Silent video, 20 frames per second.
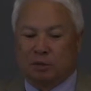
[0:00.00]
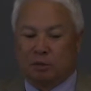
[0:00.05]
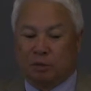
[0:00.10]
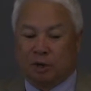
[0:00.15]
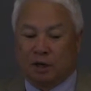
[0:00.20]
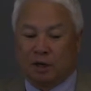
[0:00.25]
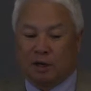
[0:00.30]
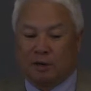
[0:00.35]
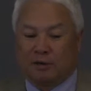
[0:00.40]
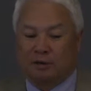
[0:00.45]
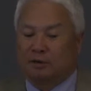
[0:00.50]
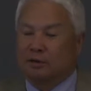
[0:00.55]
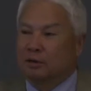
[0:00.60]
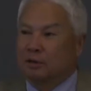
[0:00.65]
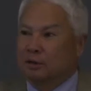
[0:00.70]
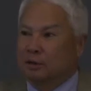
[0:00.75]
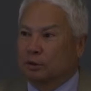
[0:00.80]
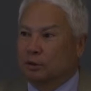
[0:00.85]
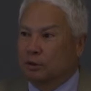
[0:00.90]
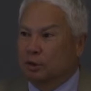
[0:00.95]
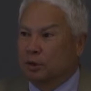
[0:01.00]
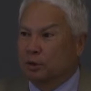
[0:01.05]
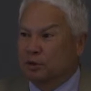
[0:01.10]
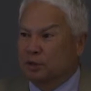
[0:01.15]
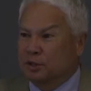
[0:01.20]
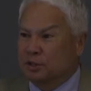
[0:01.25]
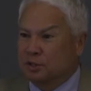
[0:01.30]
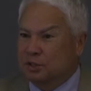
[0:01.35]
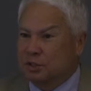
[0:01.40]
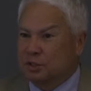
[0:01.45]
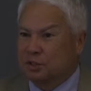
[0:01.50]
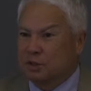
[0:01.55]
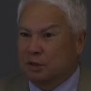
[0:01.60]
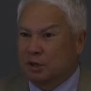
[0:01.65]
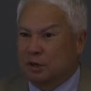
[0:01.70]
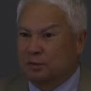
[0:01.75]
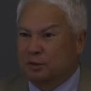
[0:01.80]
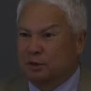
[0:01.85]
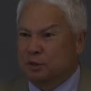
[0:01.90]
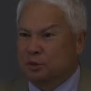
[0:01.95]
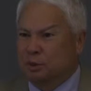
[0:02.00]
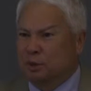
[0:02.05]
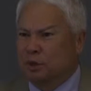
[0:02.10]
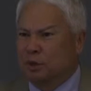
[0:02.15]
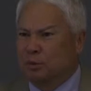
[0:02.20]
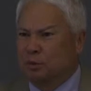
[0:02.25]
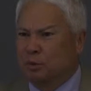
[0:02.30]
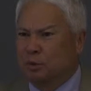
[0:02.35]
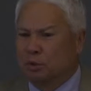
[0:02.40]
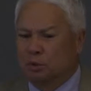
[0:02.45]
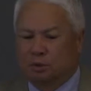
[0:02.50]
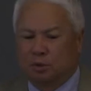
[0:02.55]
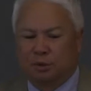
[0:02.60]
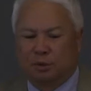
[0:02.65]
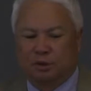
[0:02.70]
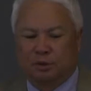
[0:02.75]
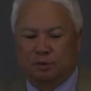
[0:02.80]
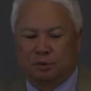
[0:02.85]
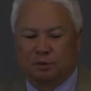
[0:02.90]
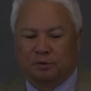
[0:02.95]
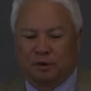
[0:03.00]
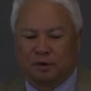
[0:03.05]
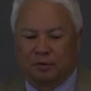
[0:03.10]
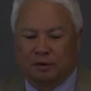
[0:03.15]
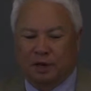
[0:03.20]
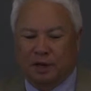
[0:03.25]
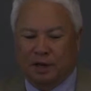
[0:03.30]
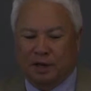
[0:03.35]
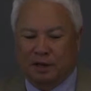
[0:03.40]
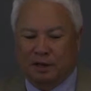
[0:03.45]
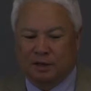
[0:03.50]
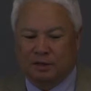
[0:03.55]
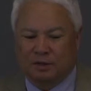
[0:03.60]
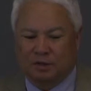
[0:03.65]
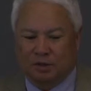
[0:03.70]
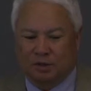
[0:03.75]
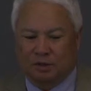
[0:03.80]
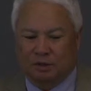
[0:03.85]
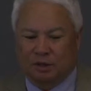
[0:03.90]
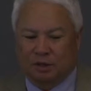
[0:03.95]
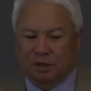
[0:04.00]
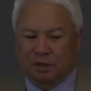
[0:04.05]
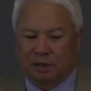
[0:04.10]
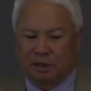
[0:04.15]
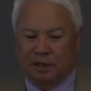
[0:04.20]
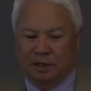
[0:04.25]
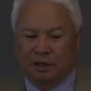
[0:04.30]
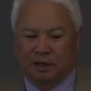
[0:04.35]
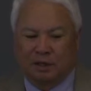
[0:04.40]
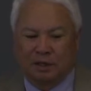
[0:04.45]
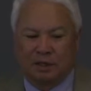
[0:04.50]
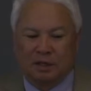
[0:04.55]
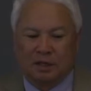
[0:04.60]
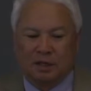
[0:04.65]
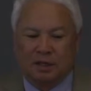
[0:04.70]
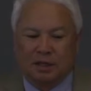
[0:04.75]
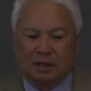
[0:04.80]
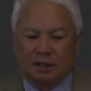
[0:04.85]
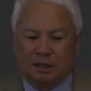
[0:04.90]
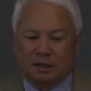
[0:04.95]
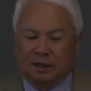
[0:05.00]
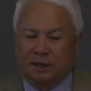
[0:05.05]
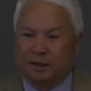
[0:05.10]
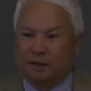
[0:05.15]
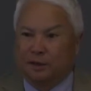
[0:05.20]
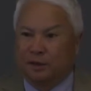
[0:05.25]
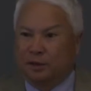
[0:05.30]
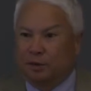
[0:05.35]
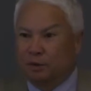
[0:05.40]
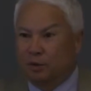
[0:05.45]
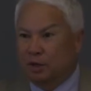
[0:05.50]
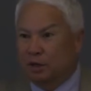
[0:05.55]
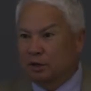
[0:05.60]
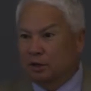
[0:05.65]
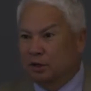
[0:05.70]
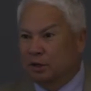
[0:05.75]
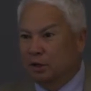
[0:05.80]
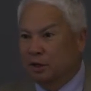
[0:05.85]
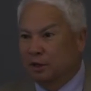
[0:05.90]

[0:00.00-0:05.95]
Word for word: But uh, growth exceeds harvest. We got more wood than we've ever had in South Carolina and they're at record